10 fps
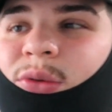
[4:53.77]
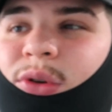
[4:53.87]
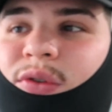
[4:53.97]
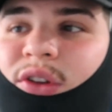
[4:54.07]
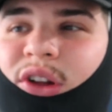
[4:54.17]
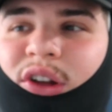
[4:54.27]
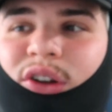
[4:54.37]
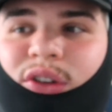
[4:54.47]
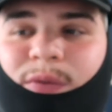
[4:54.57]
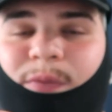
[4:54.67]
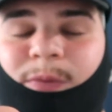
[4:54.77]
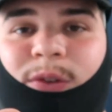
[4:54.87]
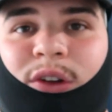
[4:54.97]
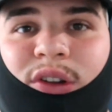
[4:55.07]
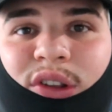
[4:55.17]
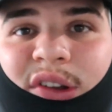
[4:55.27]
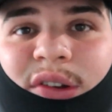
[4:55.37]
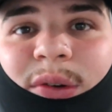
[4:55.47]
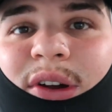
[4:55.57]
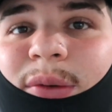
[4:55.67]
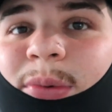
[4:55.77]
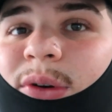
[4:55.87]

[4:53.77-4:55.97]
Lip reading: with like anesthesia, right?